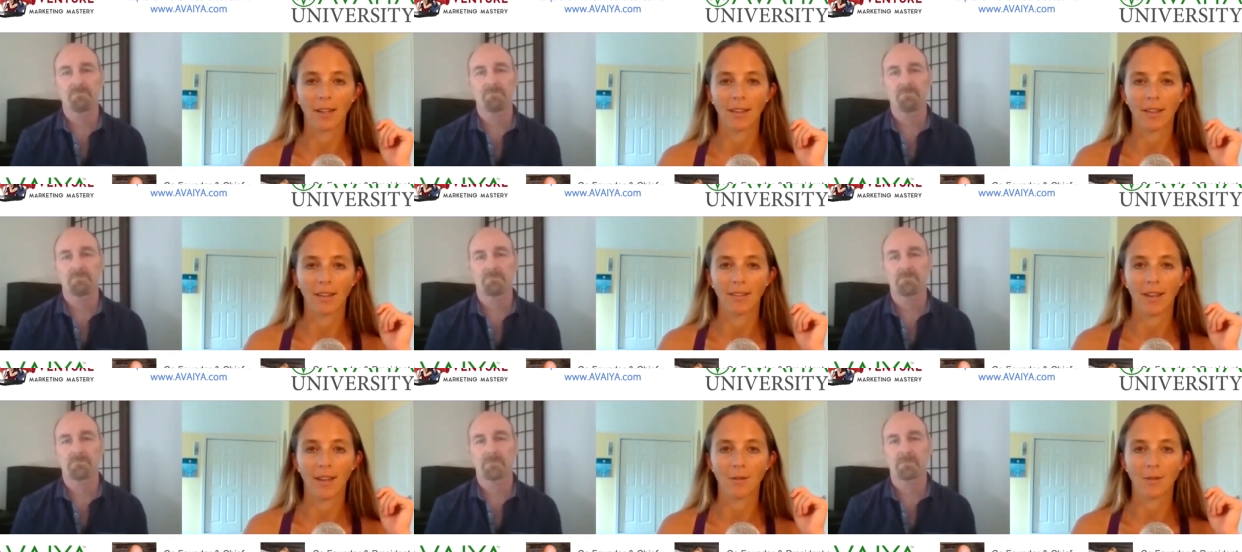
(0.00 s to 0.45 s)
Speaker 1: I
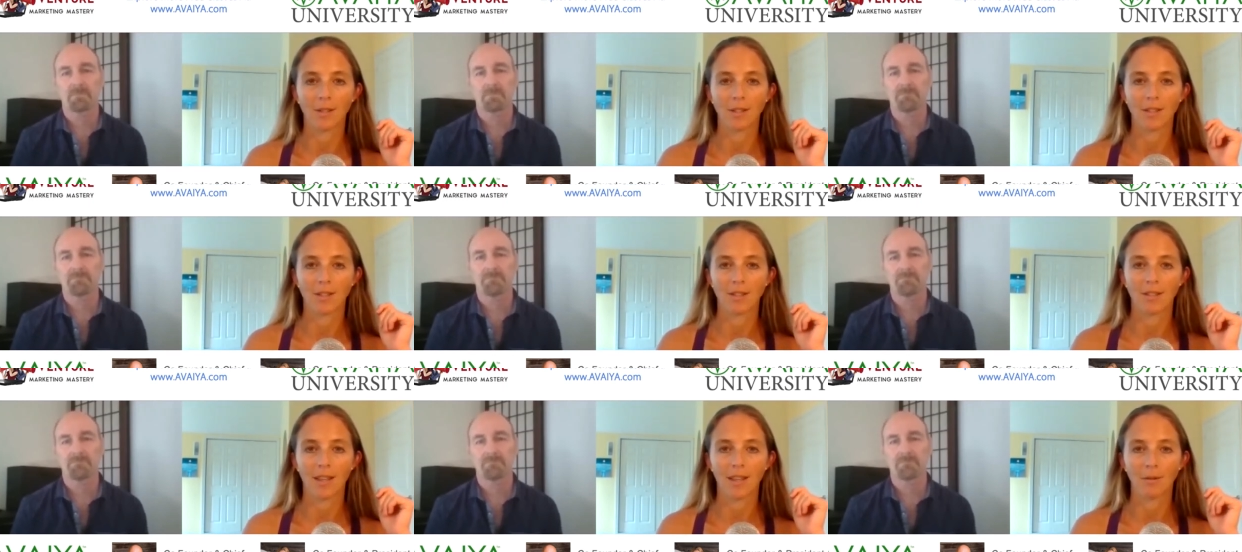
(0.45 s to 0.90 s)
think that
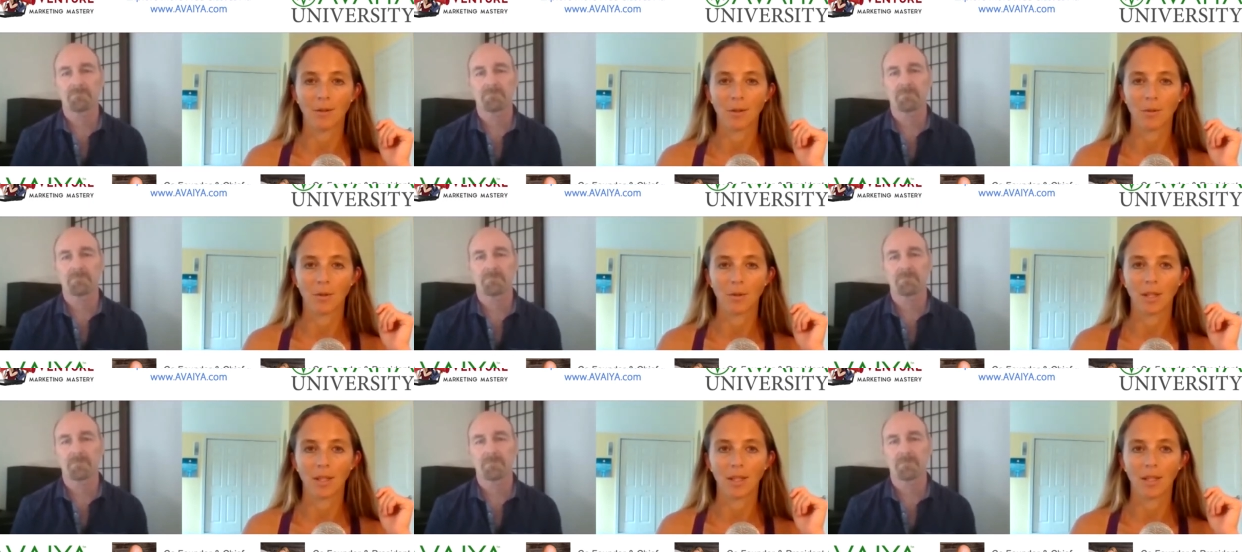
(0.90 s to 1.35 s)
was
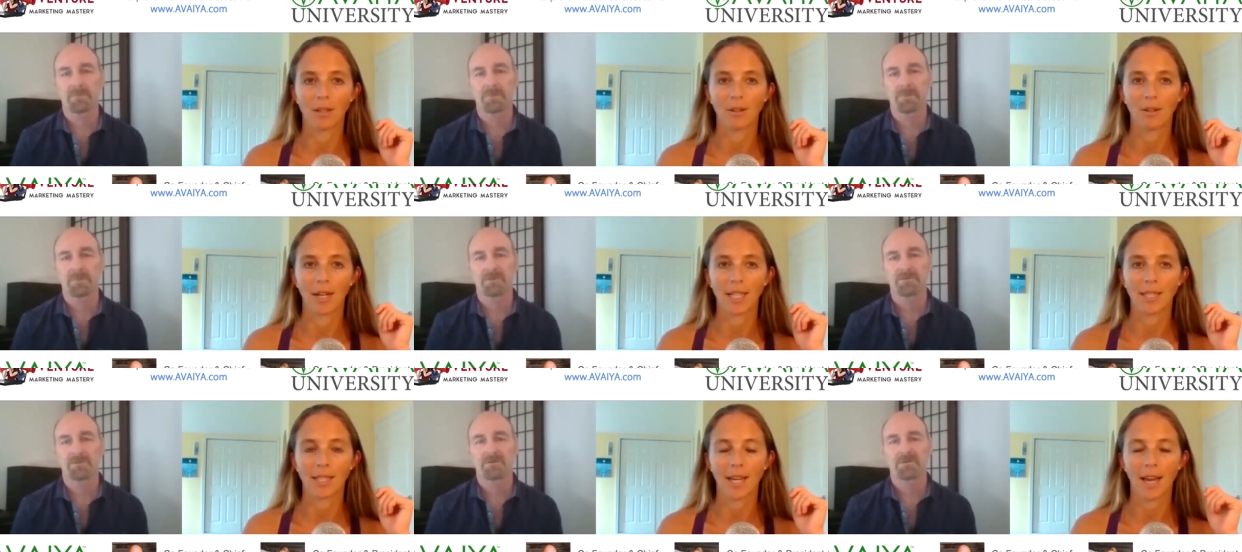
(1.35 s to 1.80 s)
really
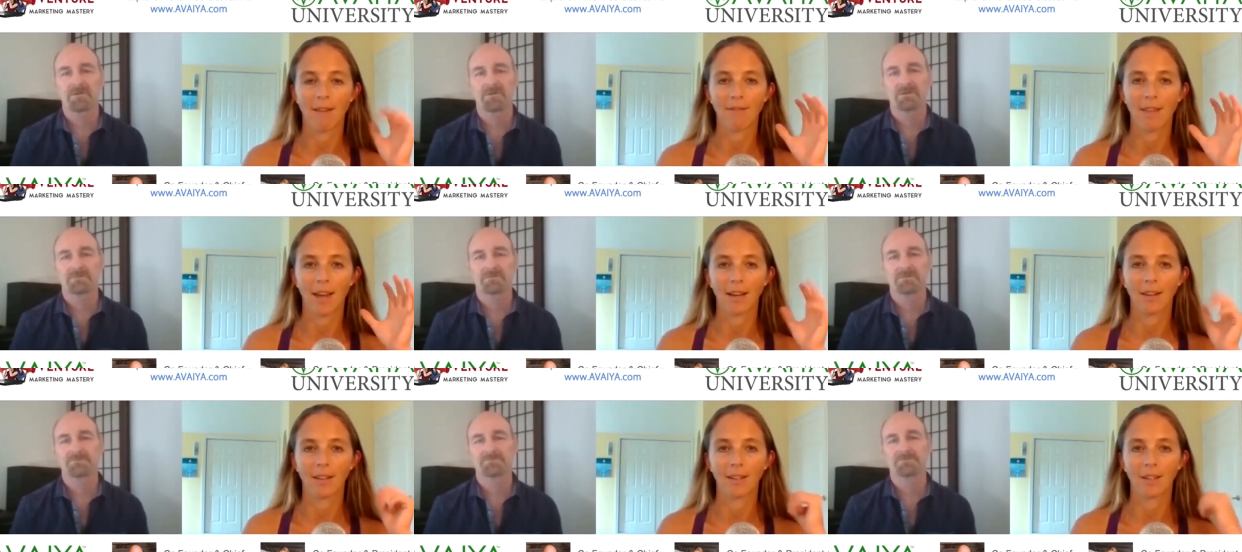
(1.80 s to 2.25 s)
great to have
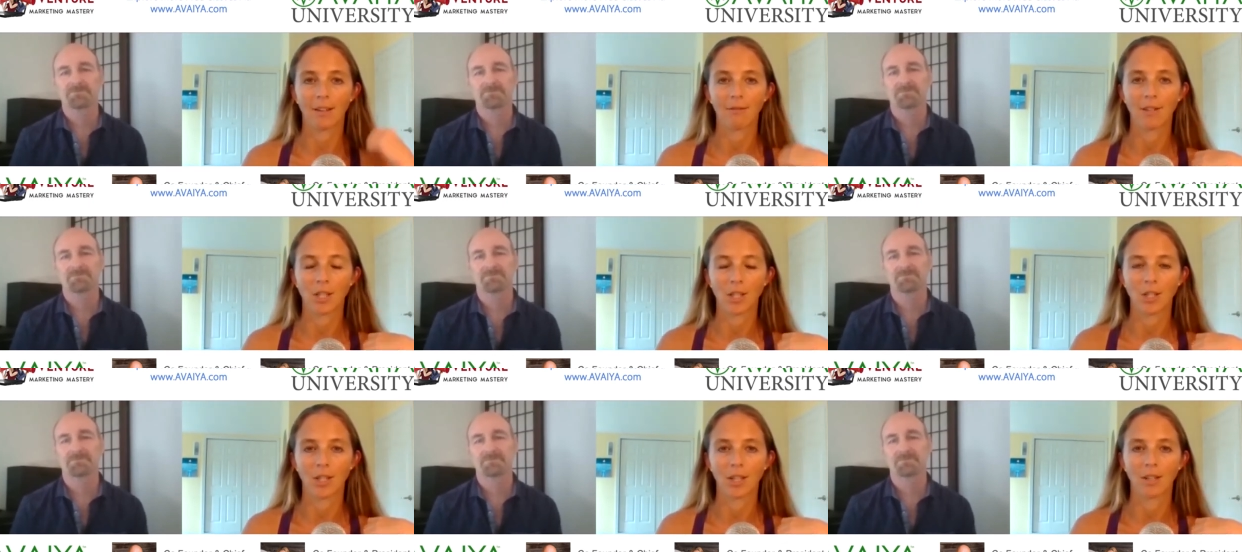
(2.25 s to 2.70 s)
that clear
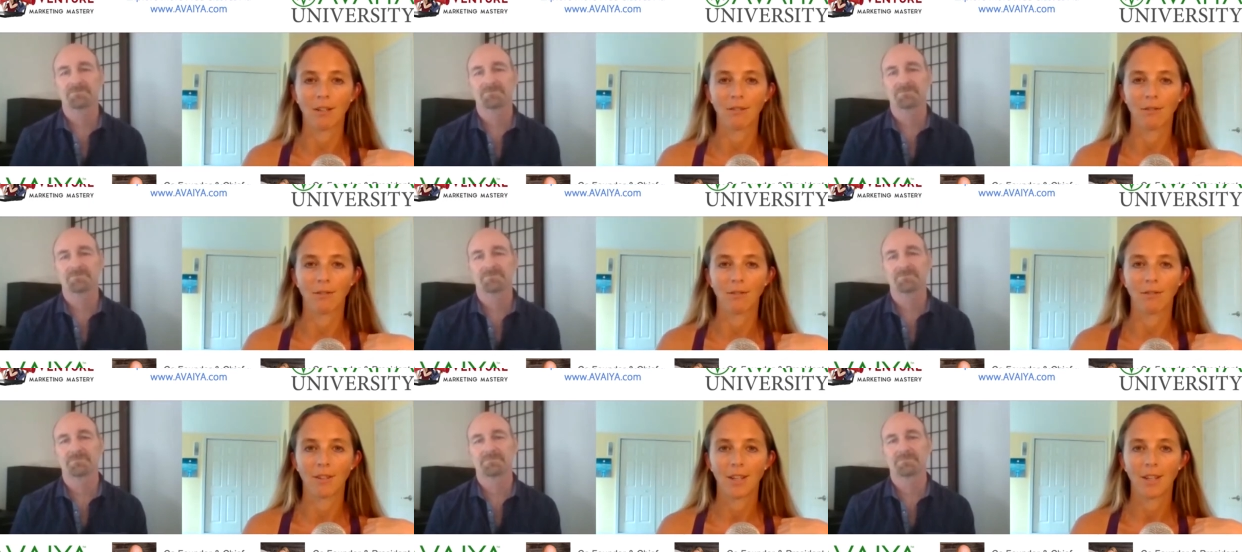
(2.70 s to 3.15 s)
vision
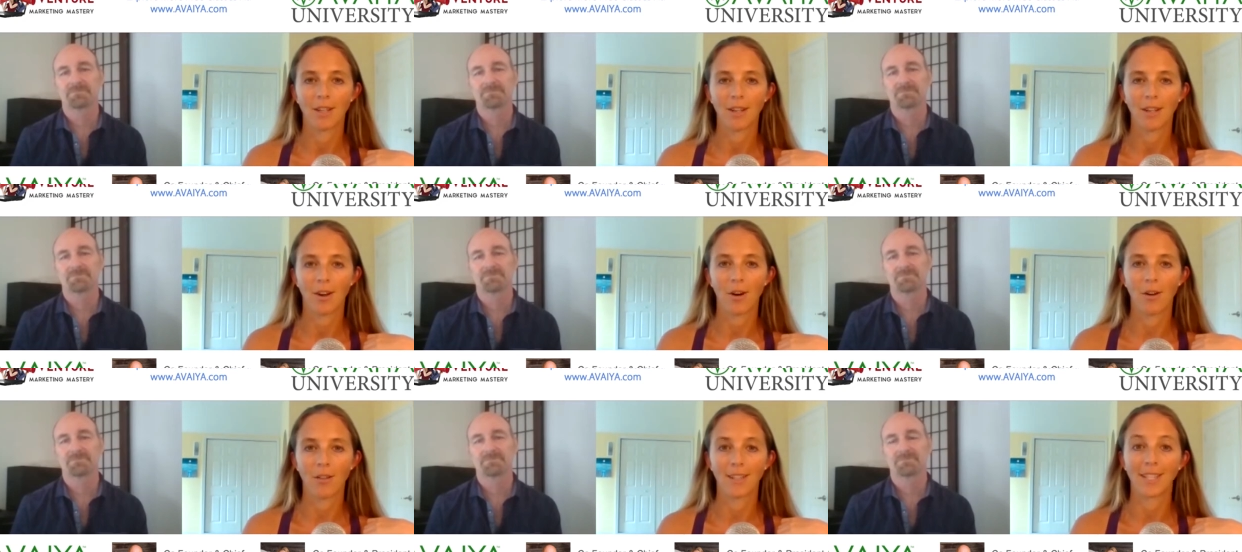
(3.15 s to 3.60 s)
of
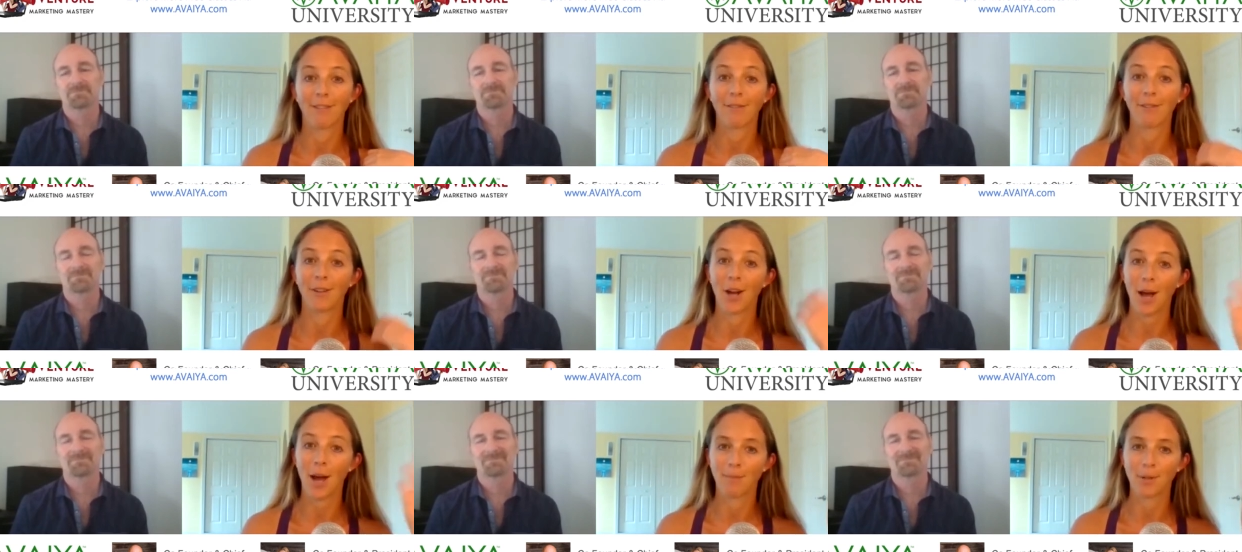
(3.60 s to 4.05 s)
all the
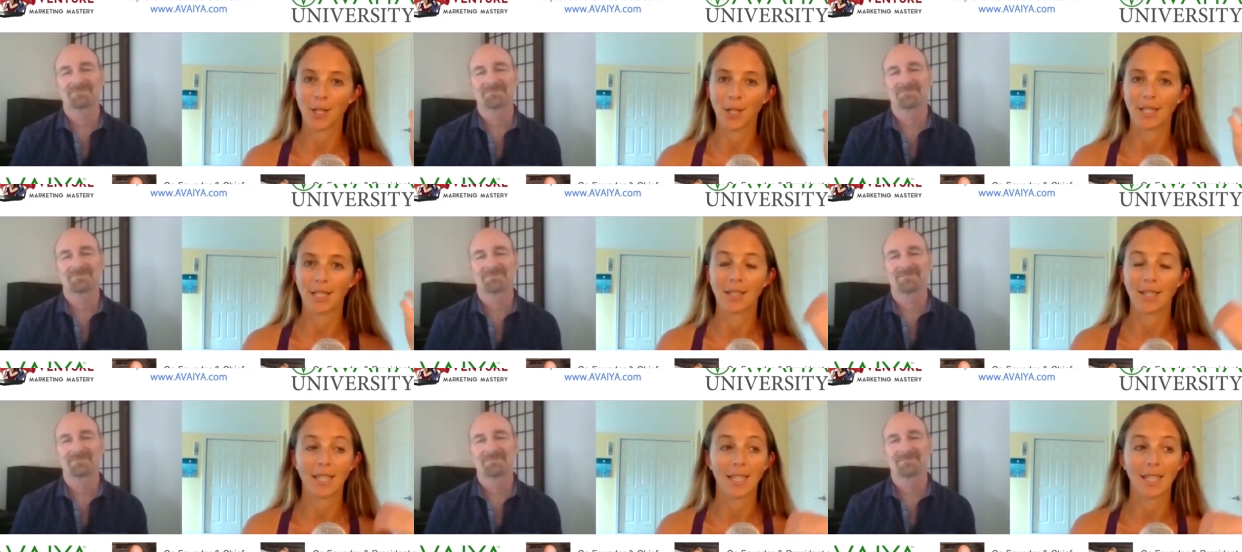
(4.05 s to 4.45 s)
different options.